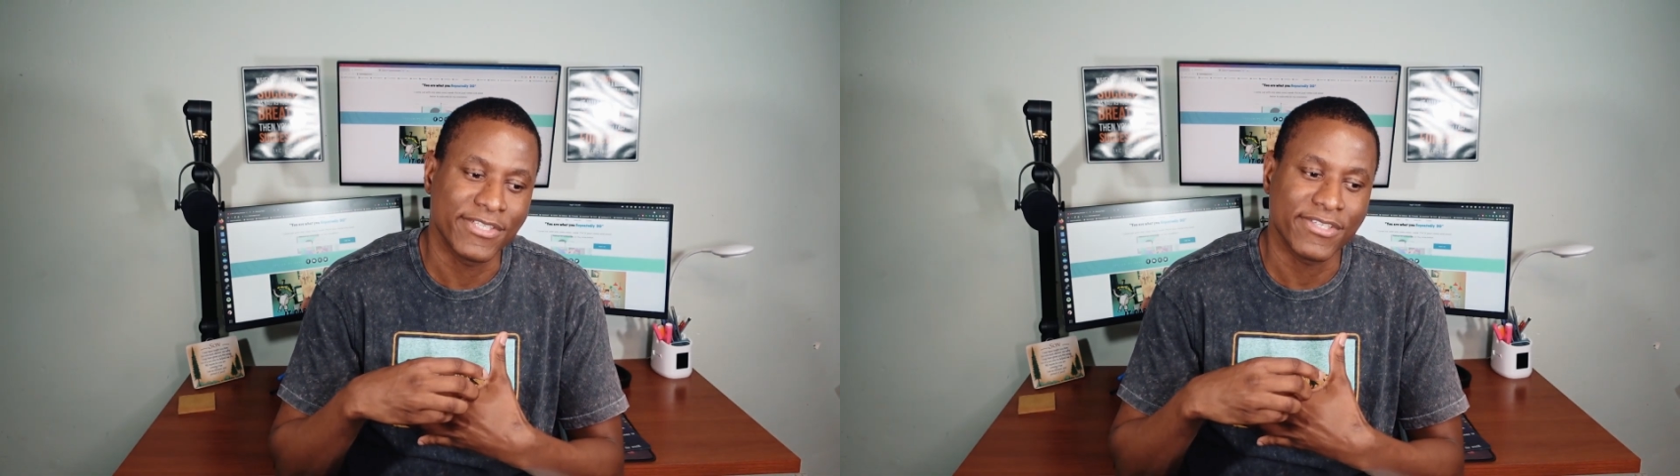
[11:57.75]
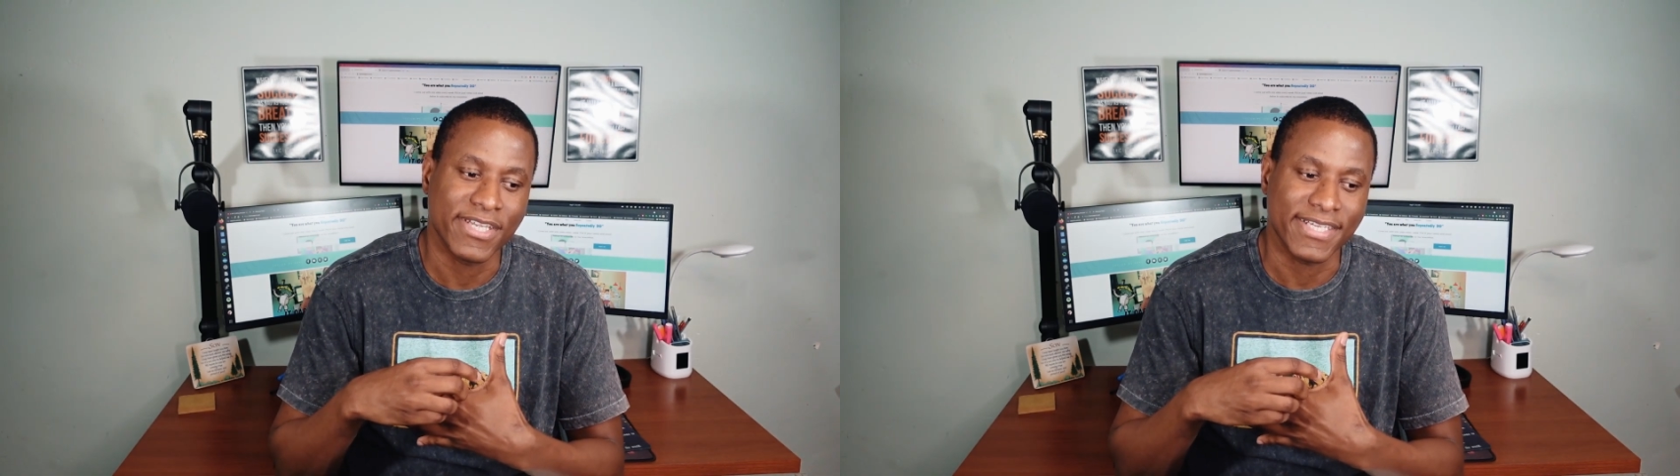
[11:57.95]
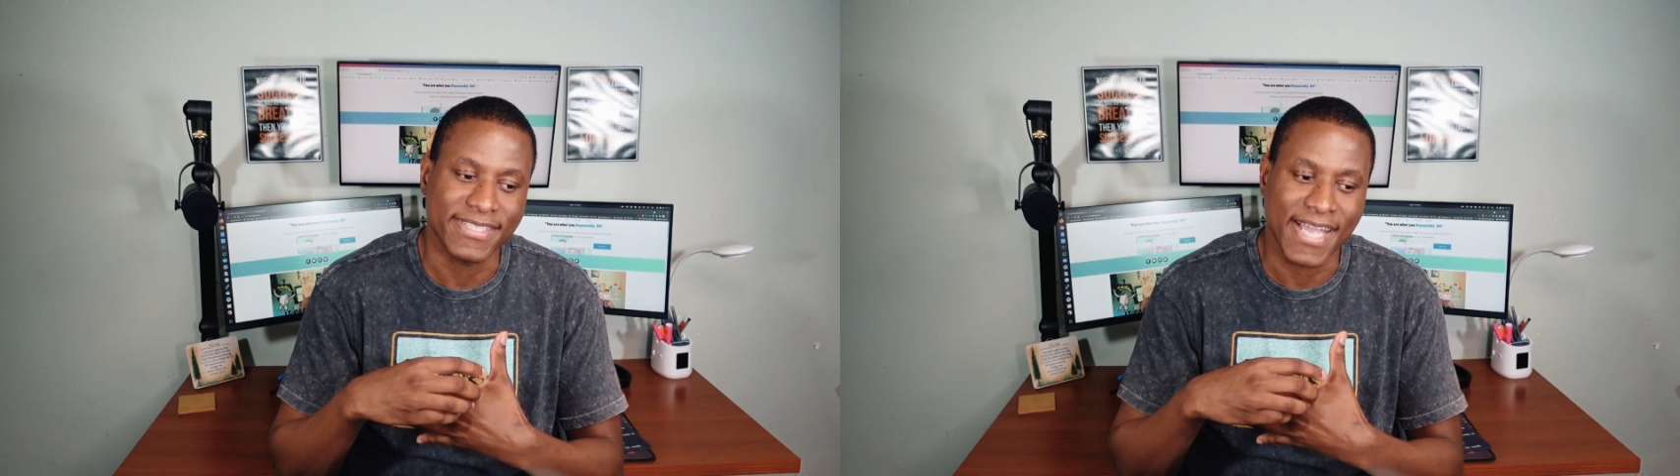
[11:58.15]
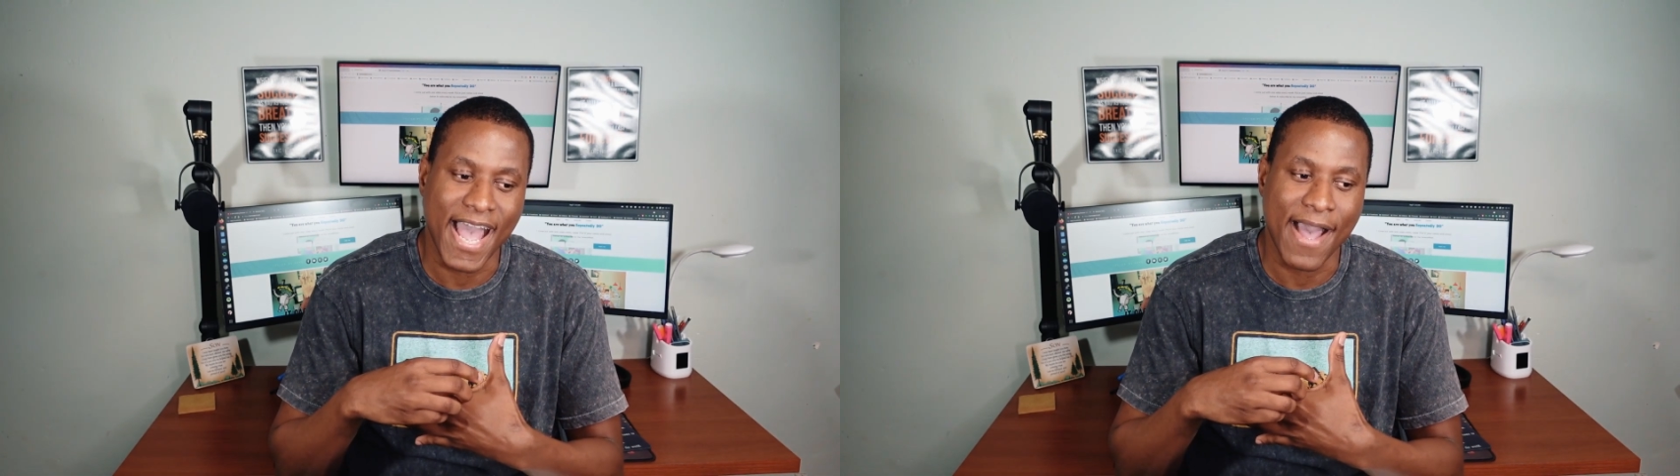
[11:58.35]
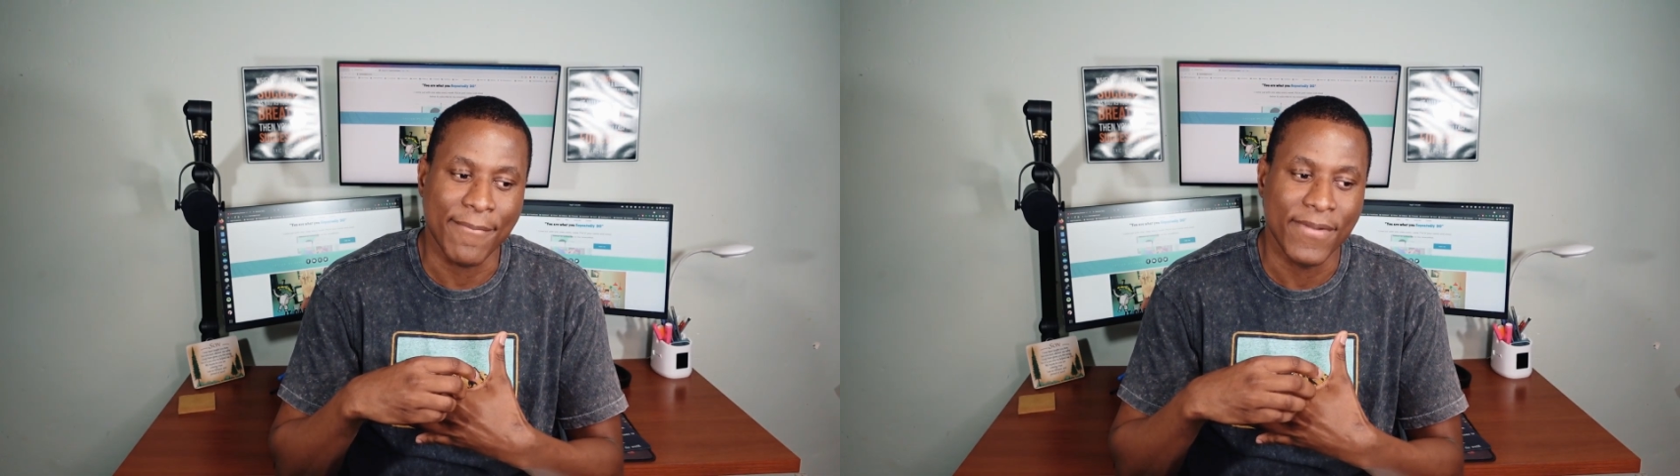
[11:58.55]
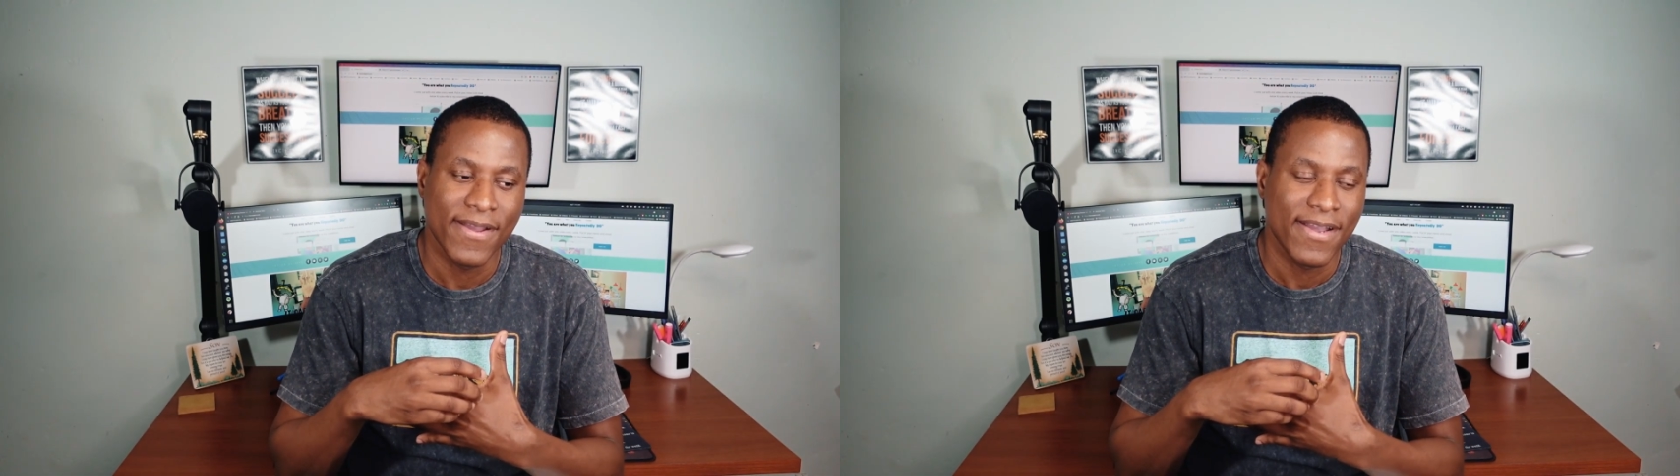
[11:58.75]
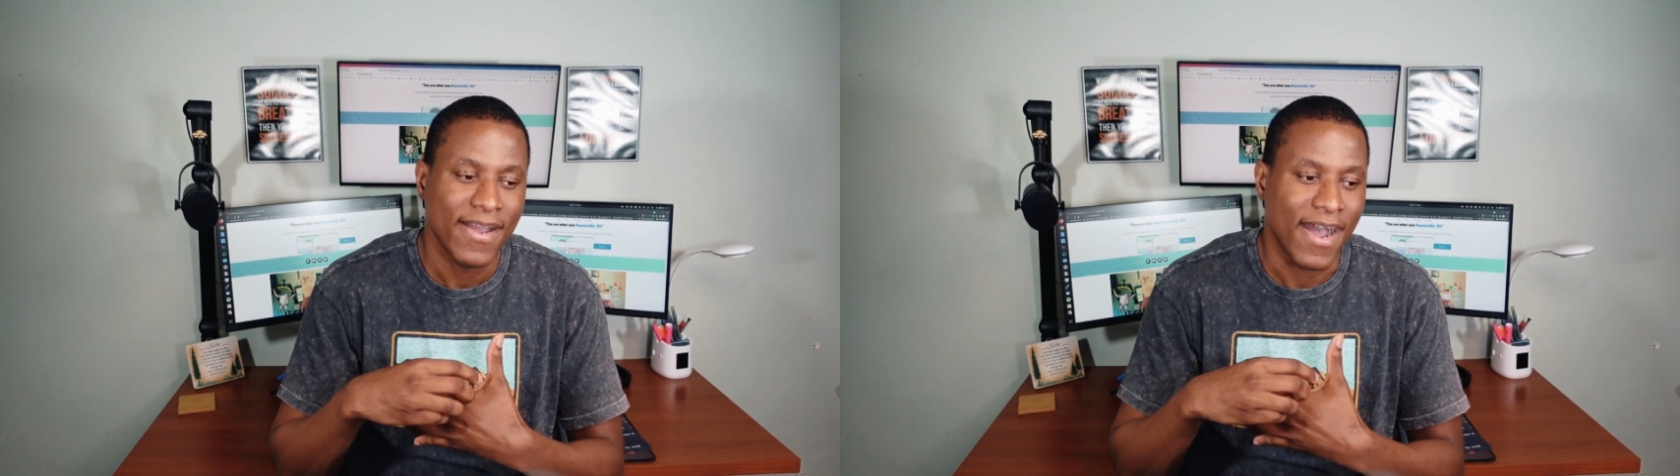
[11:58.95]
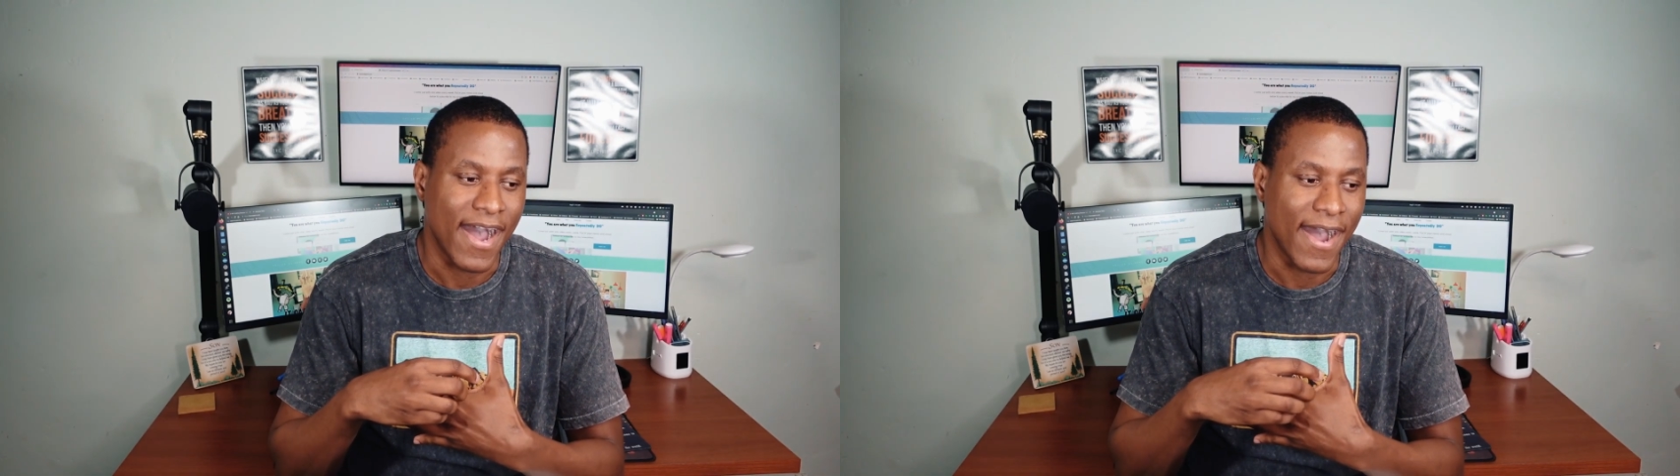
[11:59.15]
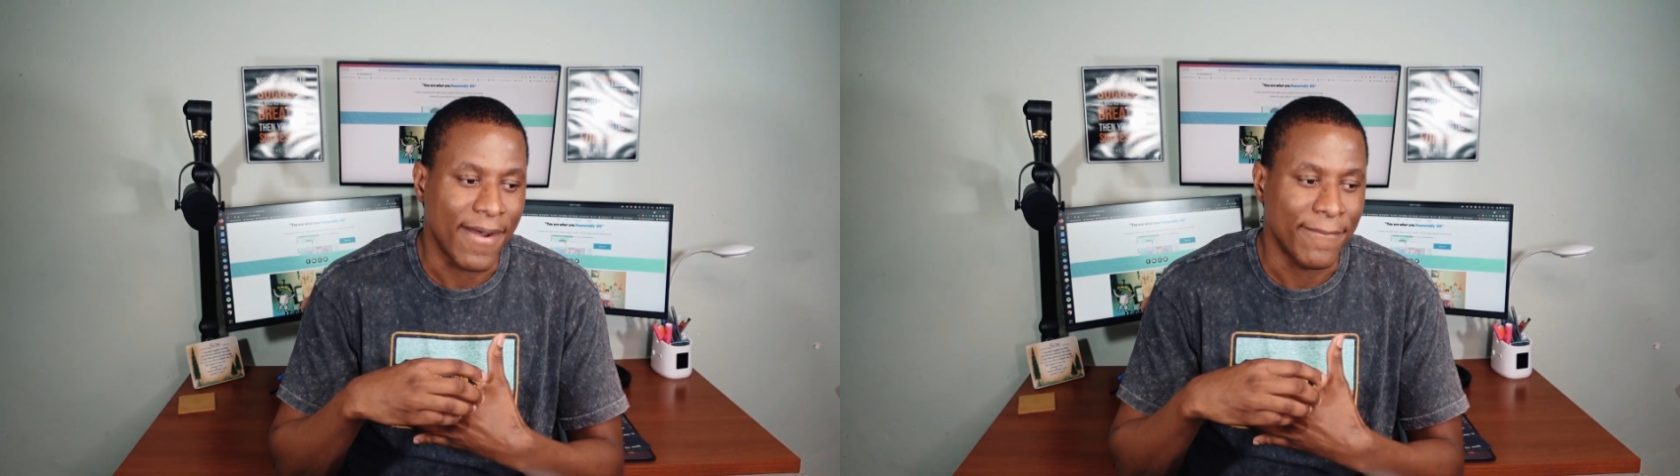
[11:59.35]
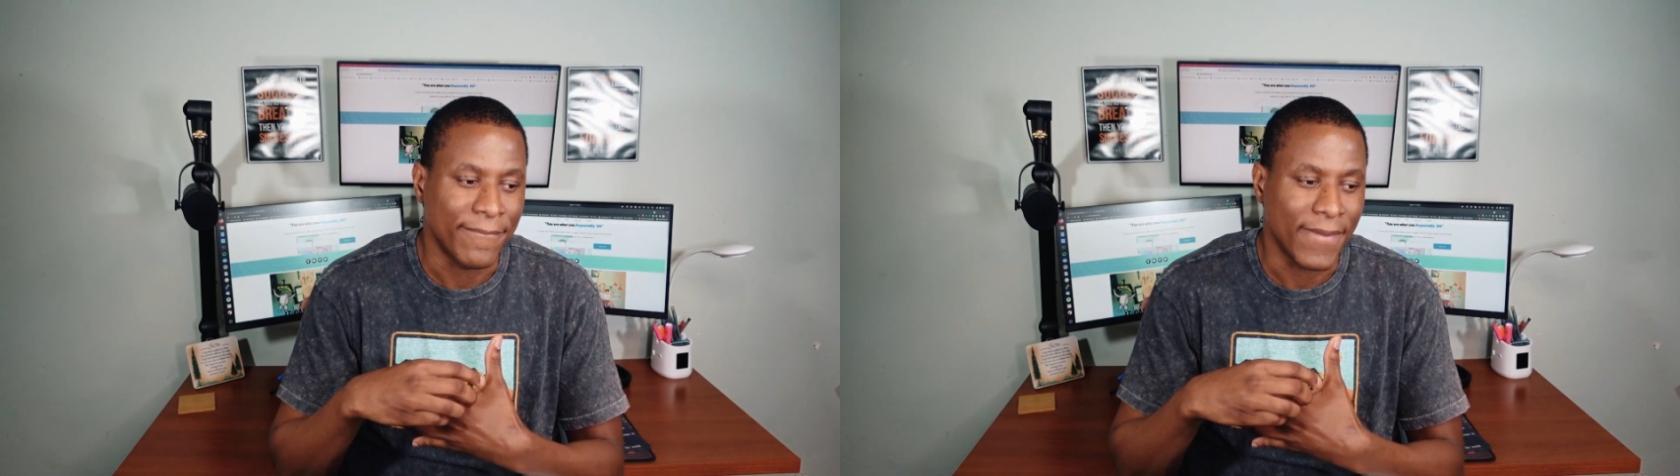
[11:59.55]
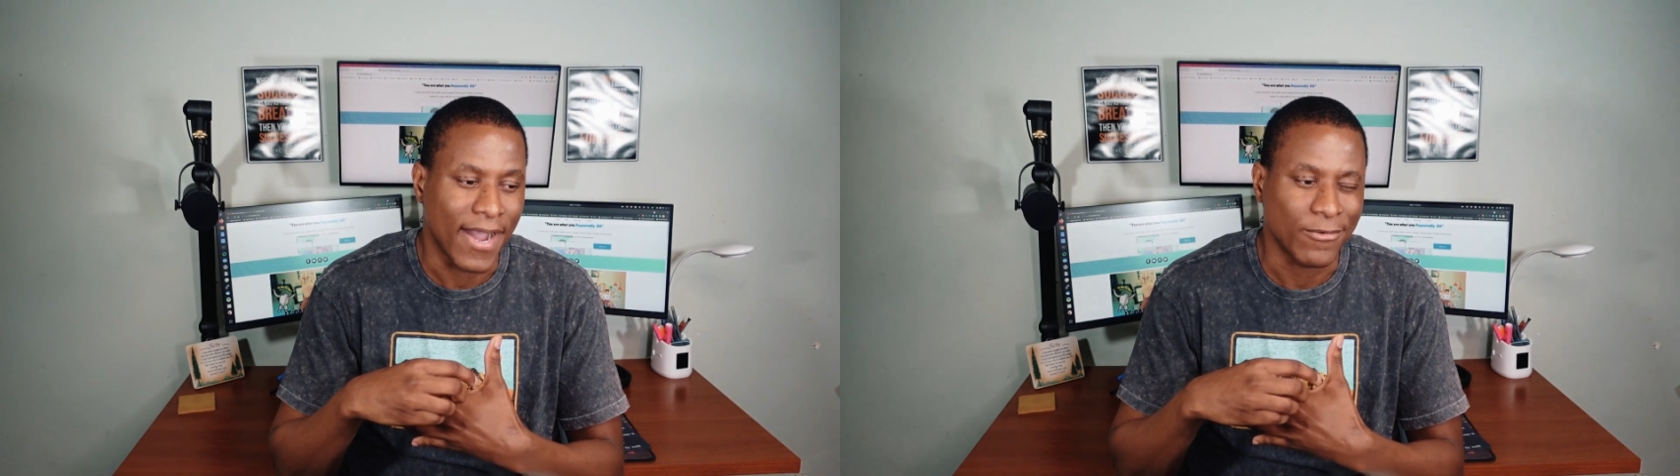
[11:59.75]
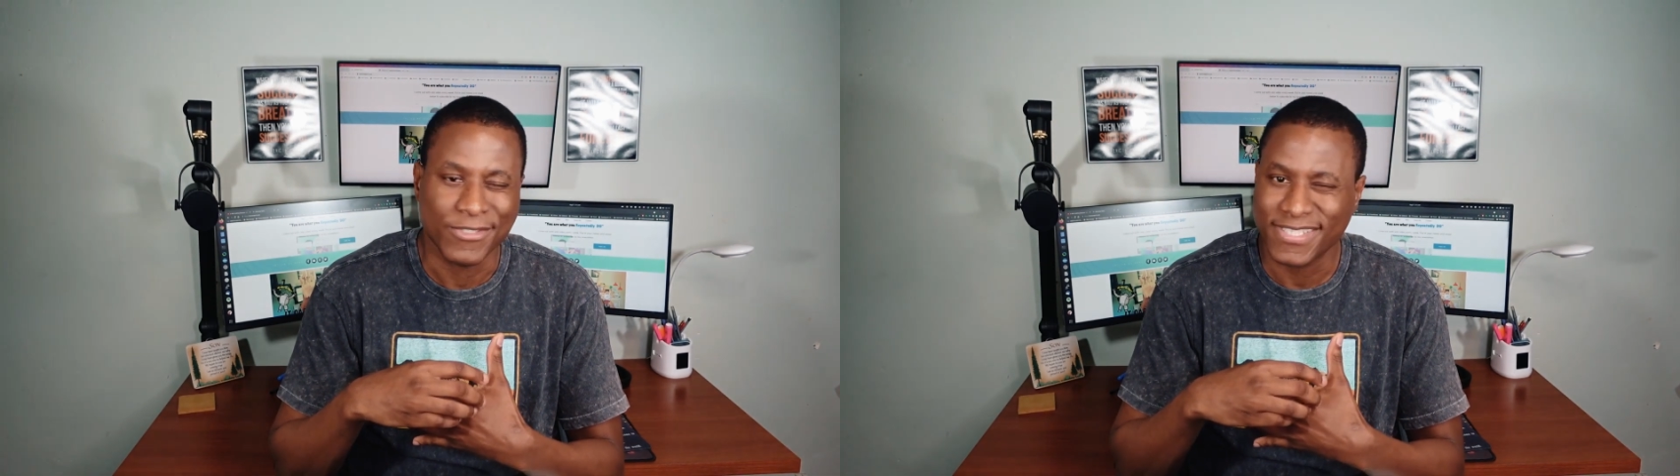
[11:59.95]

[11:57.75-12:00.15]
to the exam, I would